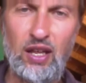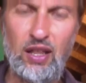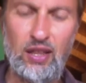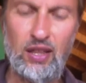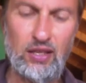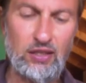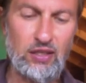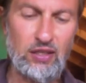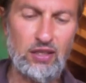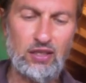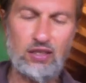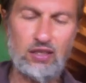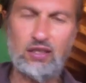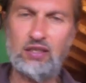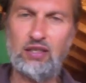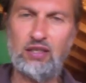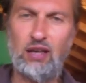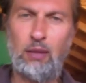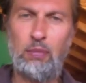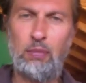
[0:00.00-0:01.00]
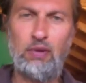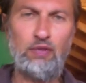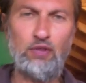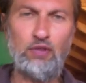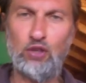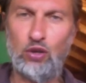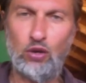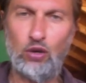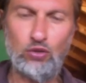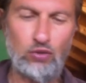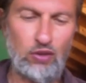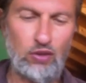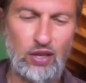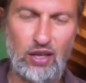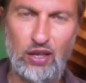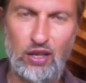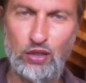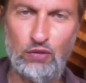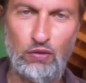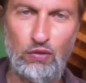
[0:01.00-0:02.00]
This is uplifting also the
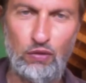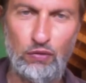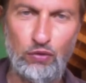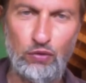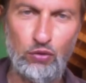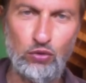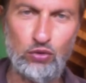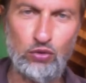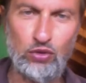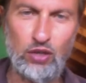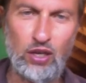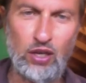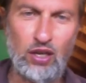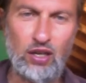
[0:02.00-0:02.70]
energy of the food.